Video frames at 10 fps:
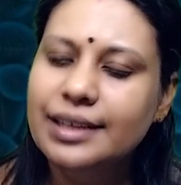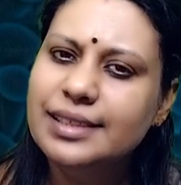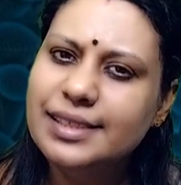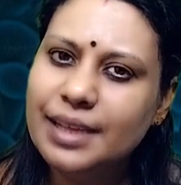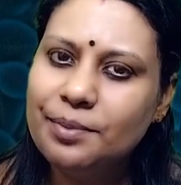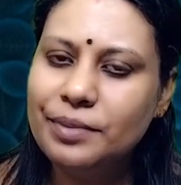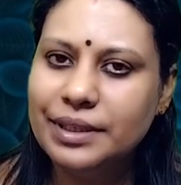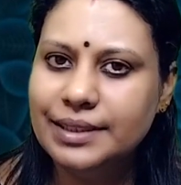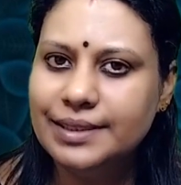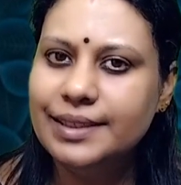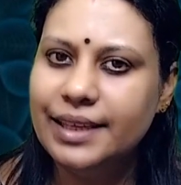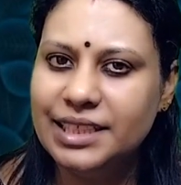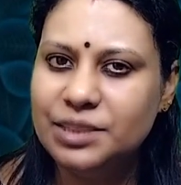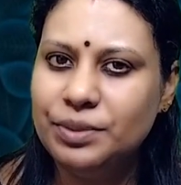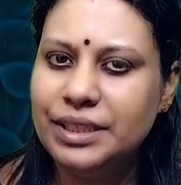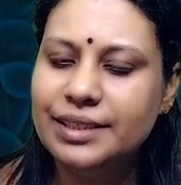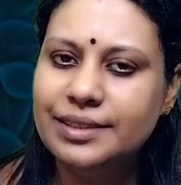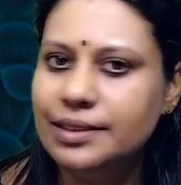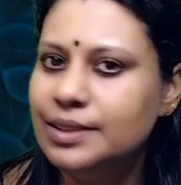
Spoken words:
Some mothers experience